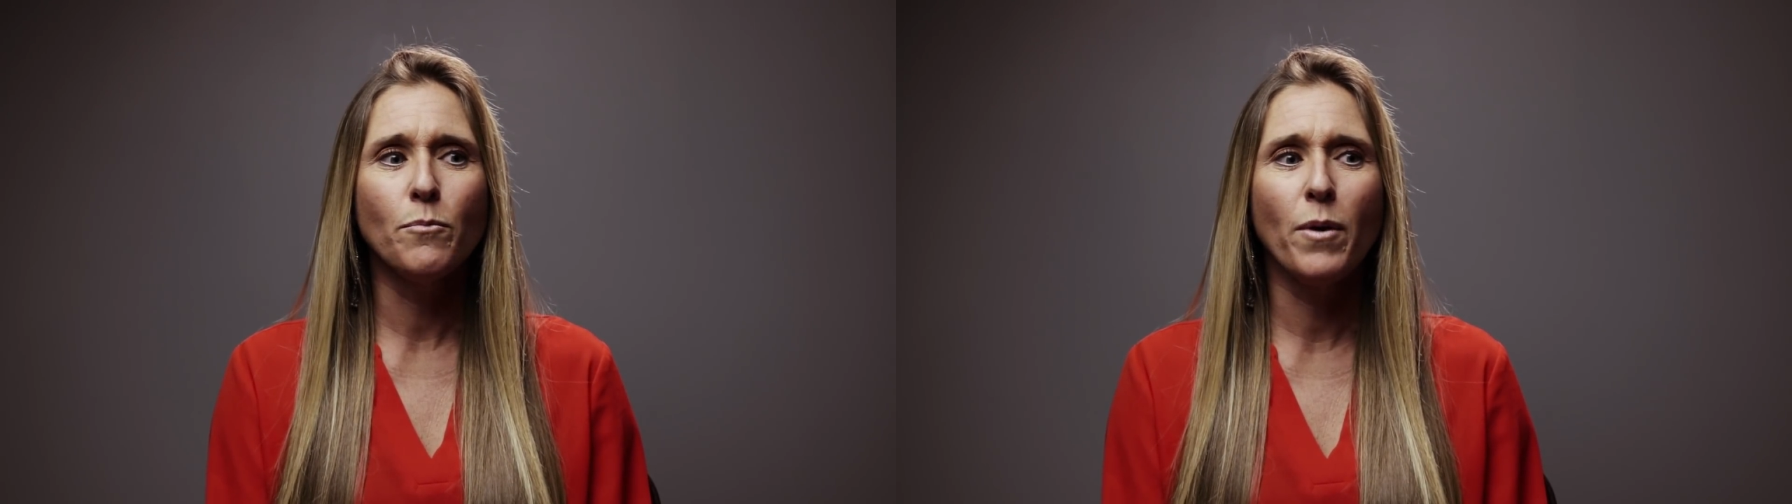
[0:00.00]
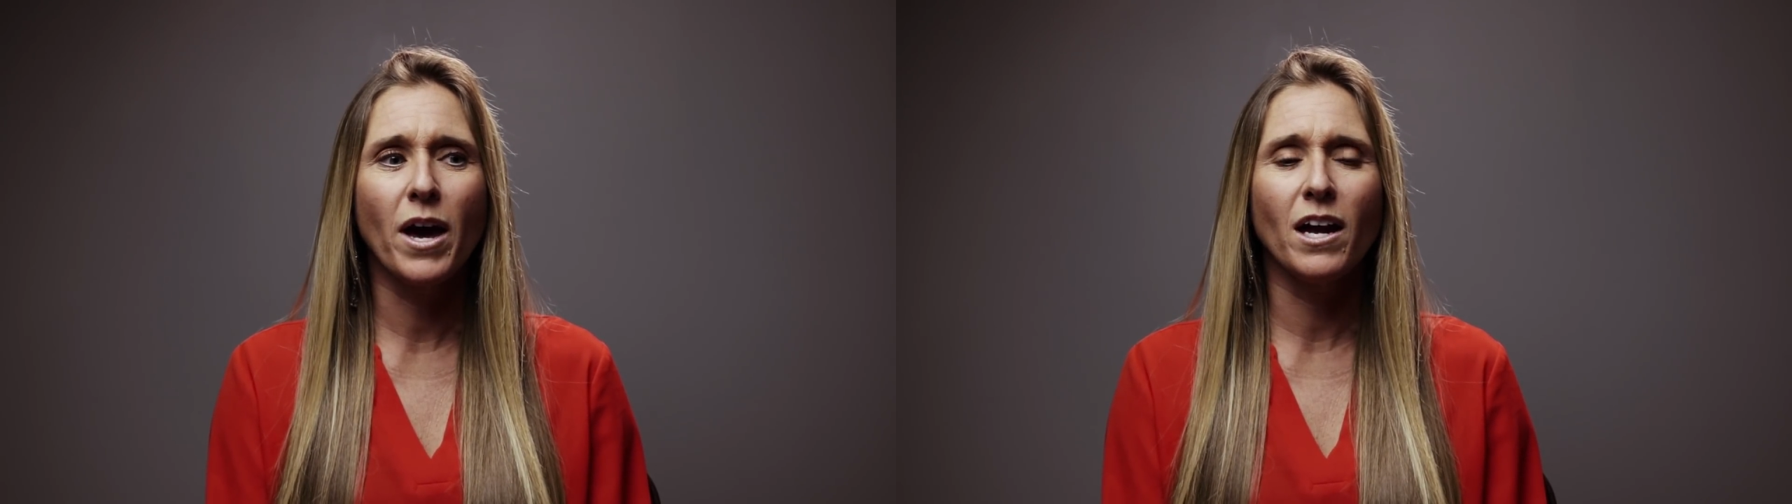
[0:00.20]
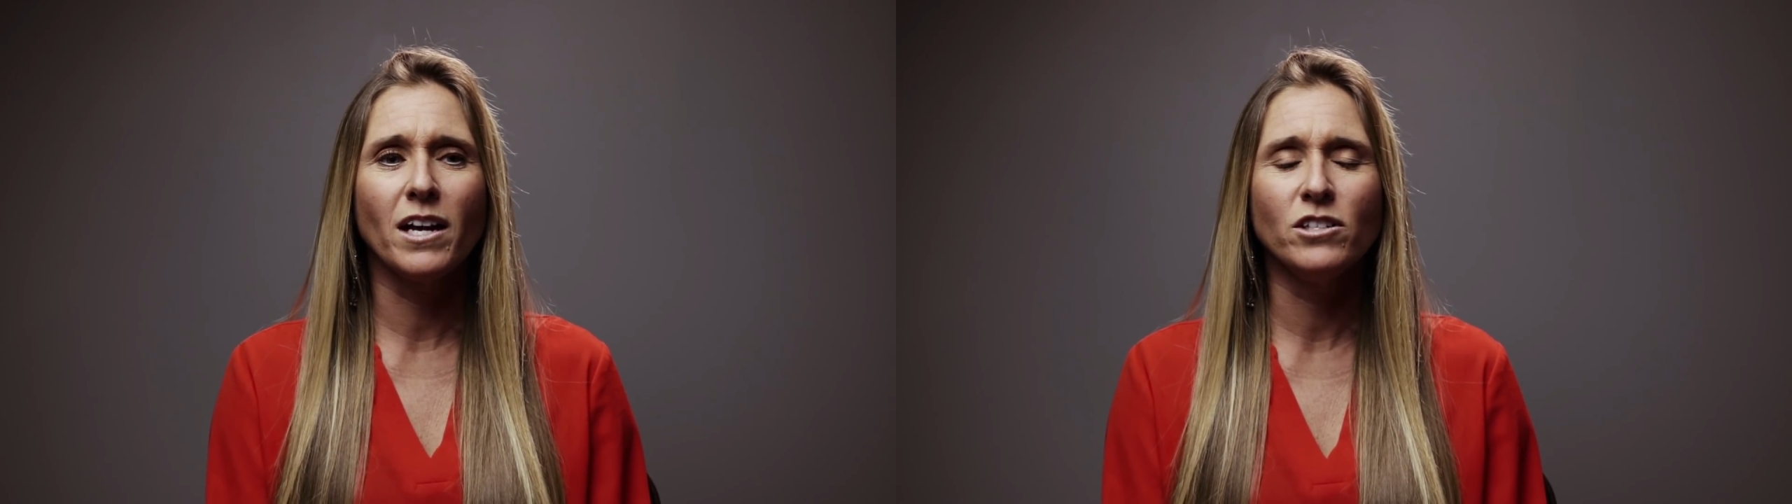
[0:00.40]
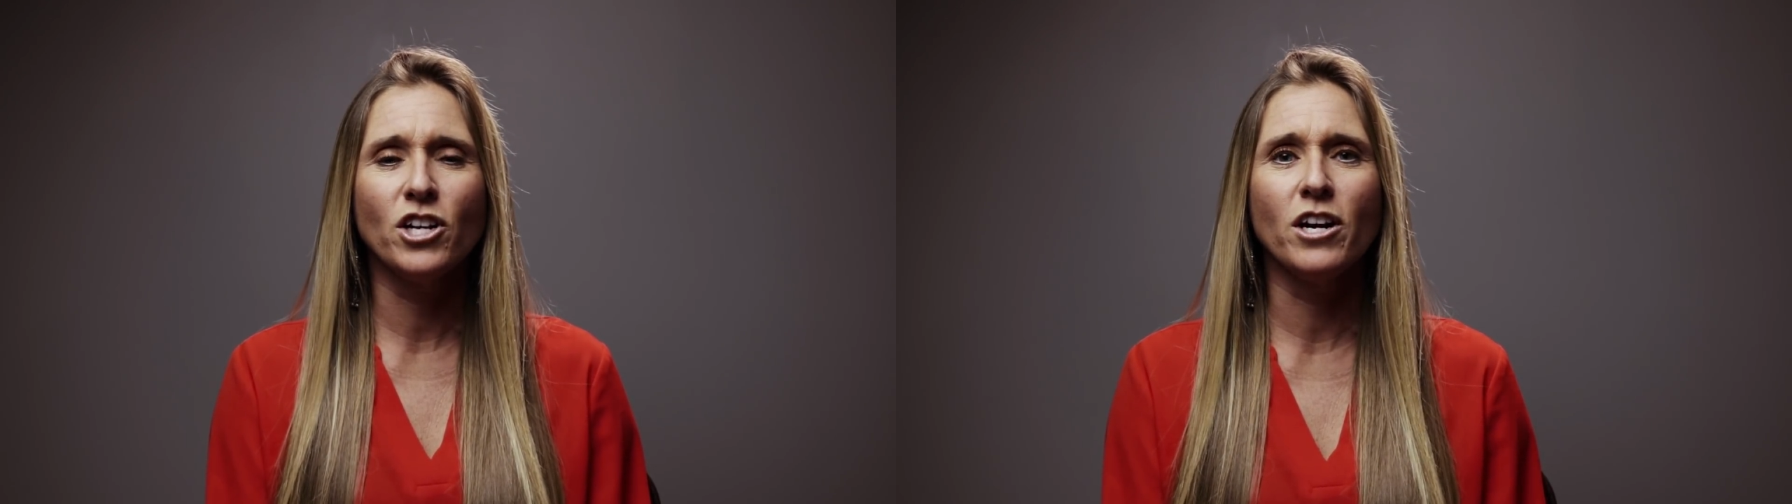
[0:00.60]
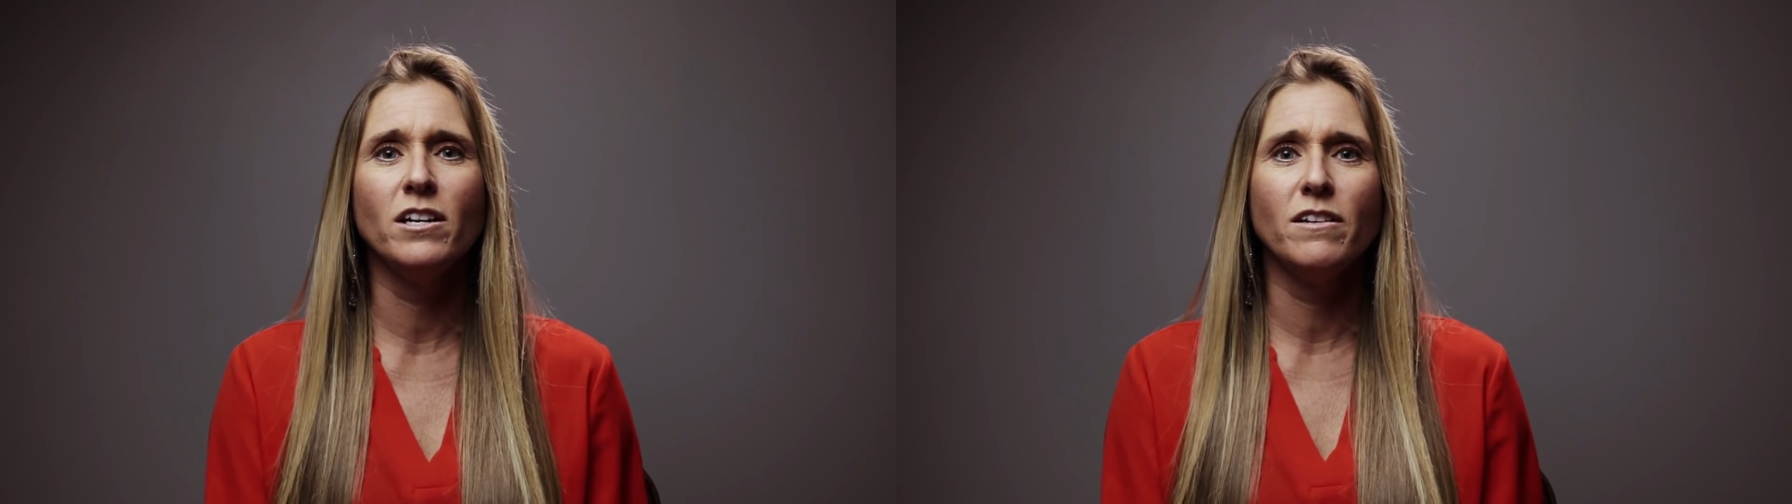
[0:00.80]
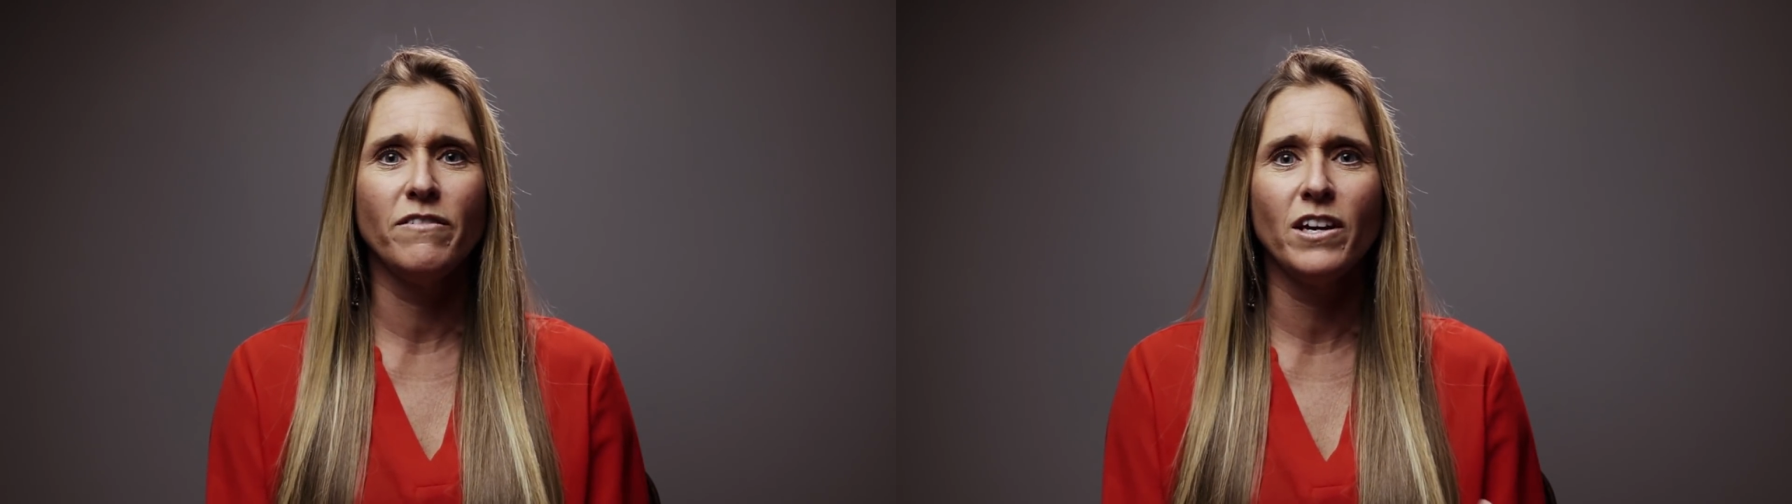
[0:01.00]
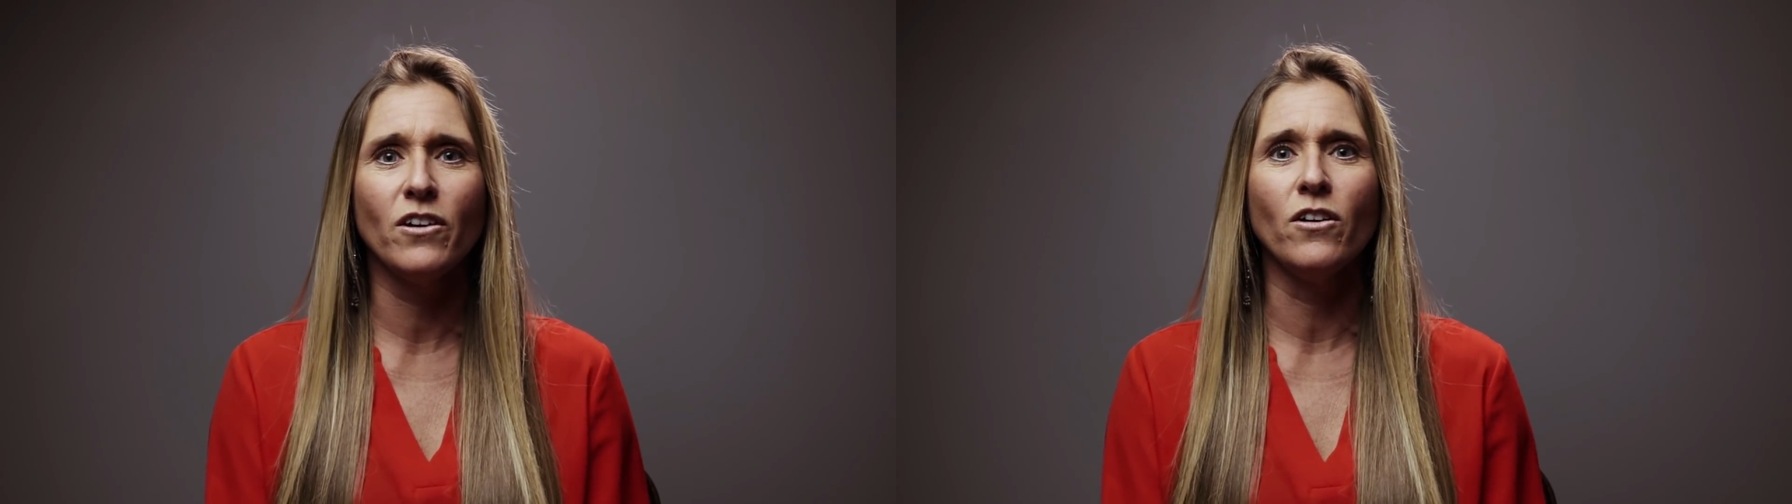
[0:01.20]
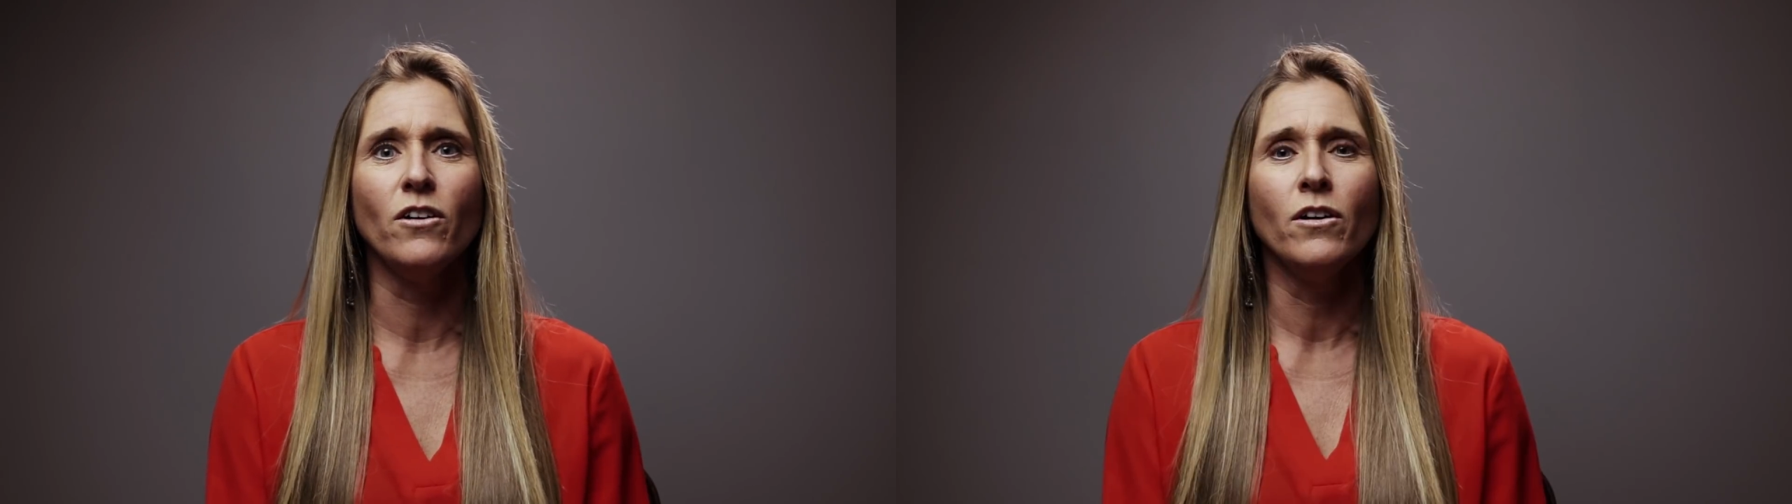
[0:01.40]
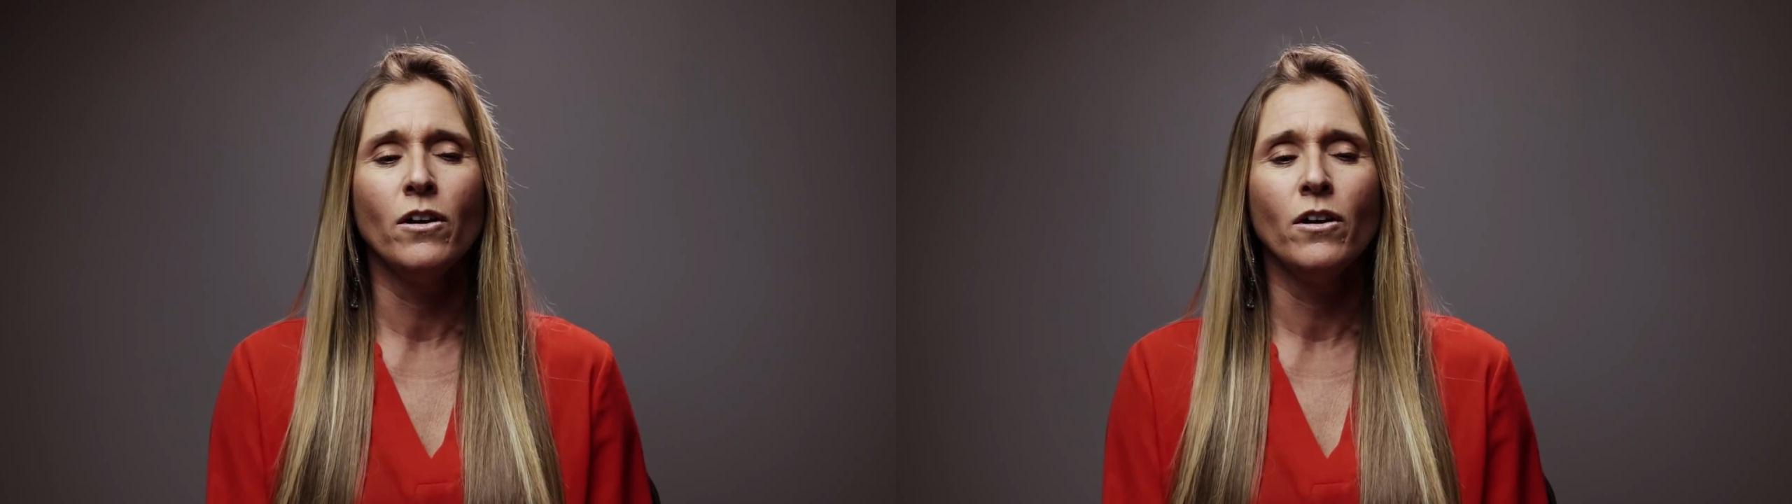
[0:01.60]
But I started to feel